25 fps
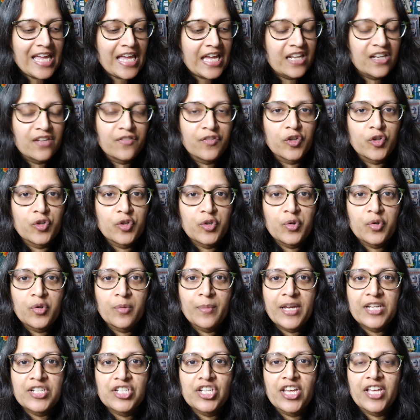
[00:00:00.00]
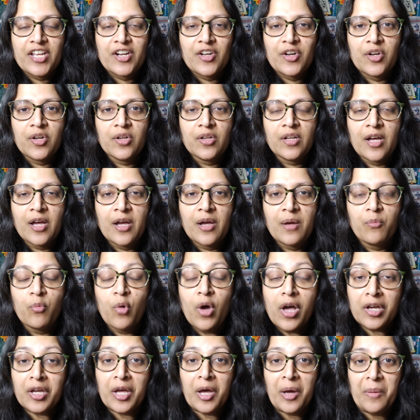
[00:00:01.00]
And if you're new to my channel,
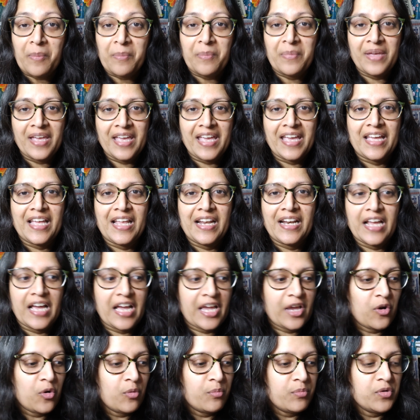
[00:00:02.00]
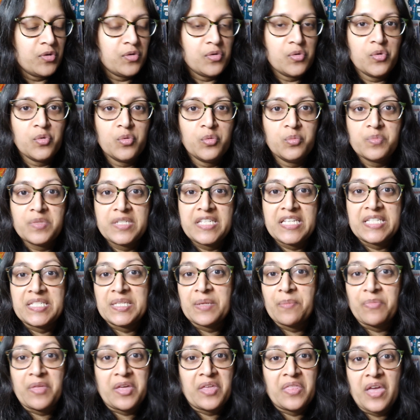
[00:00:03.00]
welcome, and I hope you see
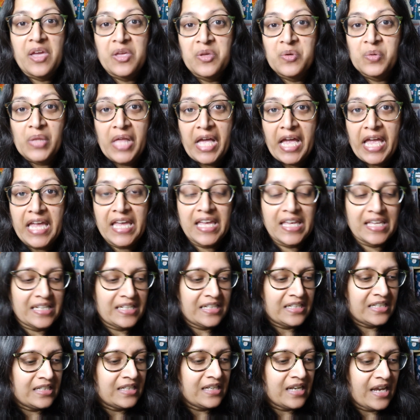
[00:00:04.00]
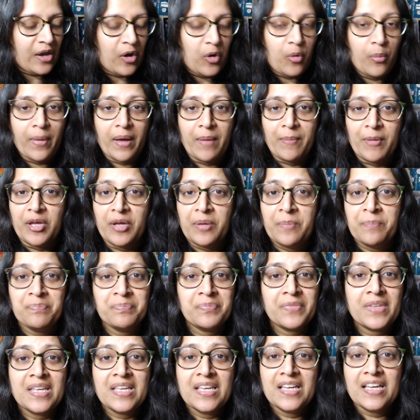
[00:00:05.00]
something that you like, and I hope
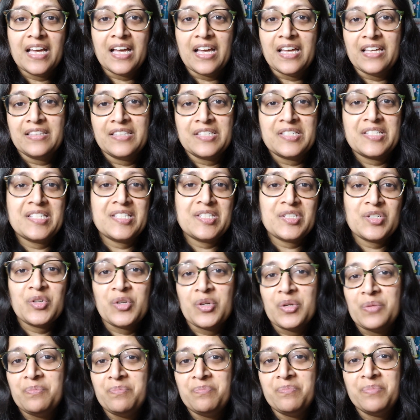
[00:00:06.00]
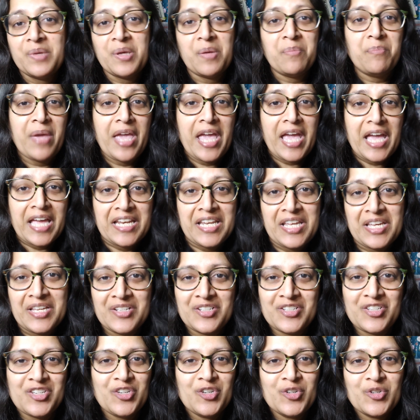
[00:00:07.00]
this is a good
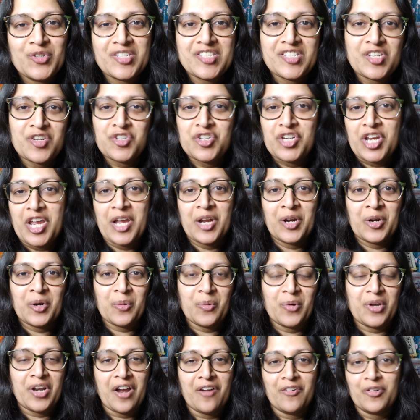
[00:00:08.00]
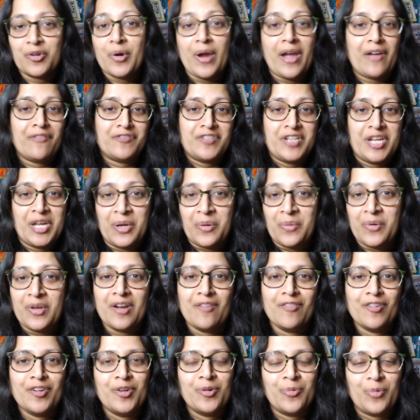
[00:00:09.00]
companion to your stitching or whatever, crafting,
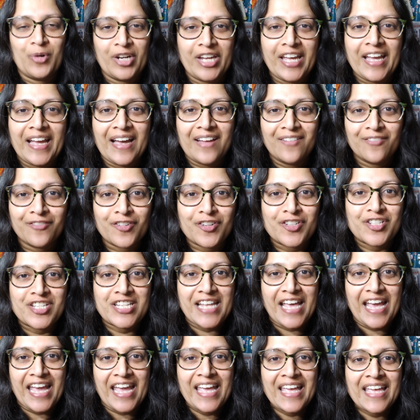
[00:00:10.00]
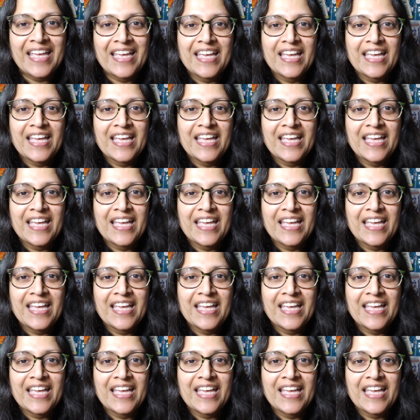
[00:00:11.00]
whatever you're working on for today.